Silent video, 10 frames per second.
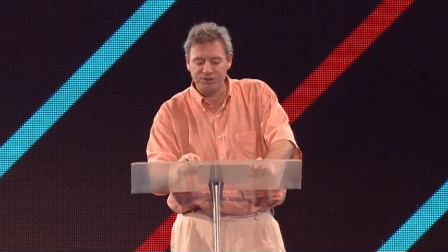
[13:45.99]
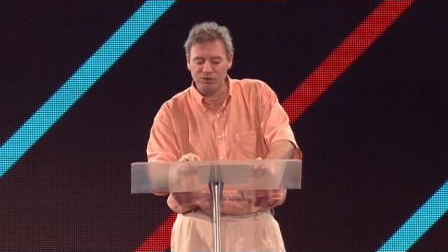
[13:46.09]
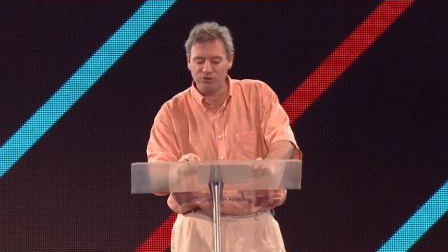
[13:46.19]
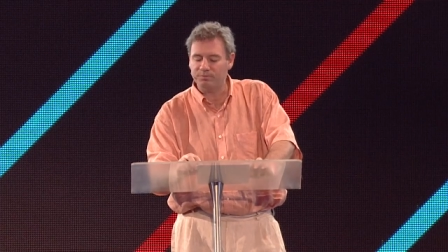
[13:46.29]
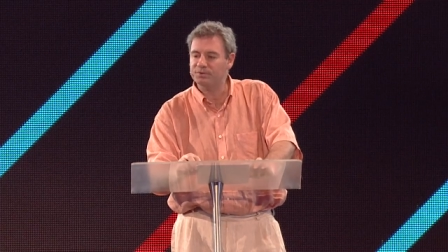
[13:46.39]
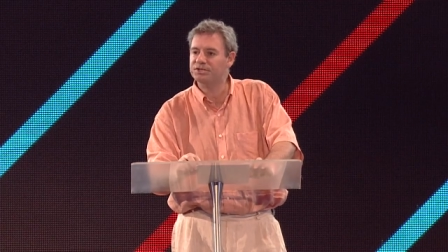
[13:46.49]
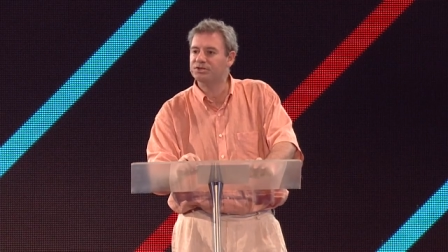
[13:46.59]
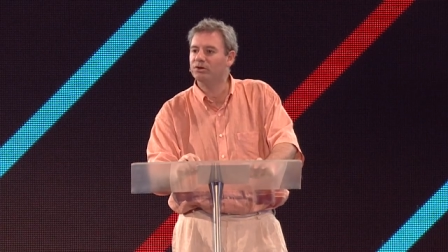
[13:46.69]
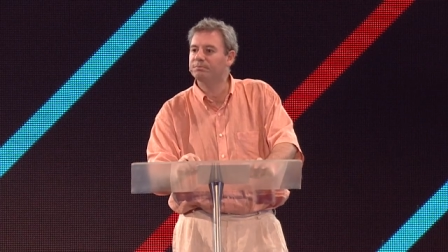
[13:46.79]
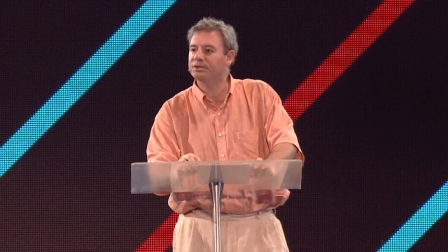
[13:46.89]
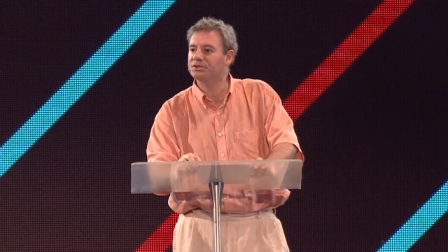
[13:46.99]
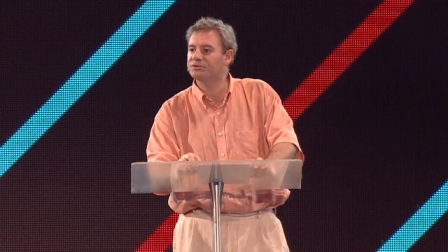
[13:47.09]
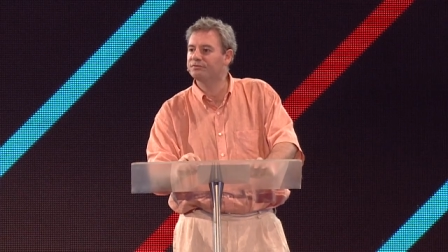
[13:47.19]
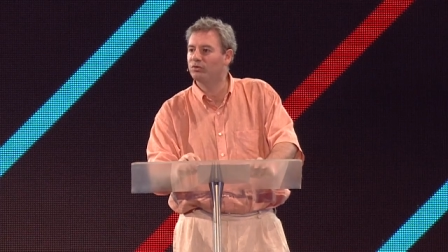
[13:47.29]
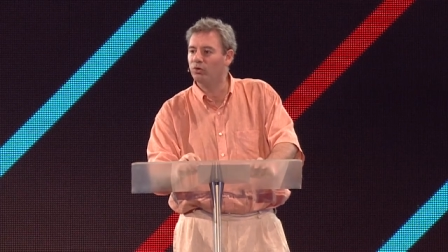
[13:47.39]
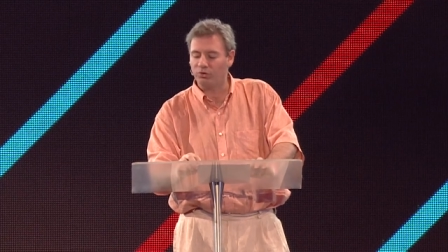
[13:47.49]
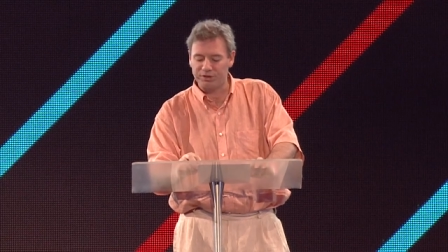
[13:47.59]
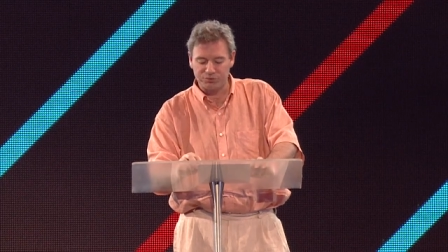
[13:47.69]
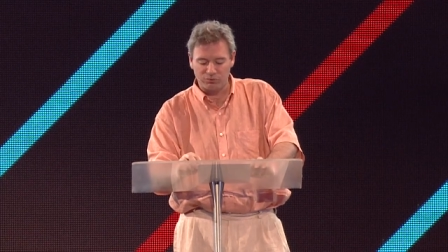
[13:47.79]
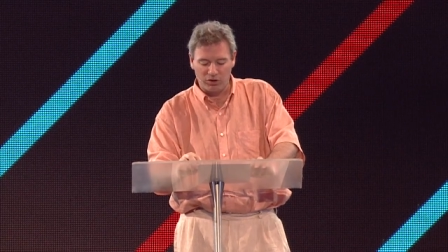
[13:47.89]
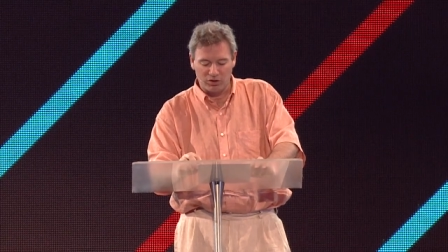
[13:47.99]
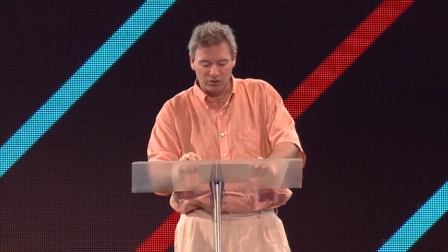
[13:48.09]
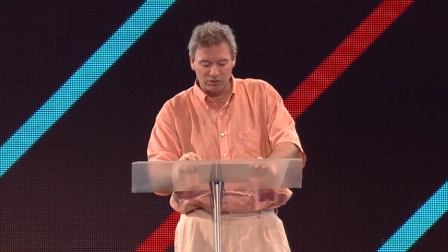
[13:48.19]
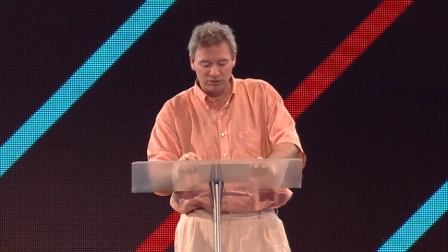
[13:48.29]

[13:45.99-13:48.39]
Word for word: doomed is not because for is wrong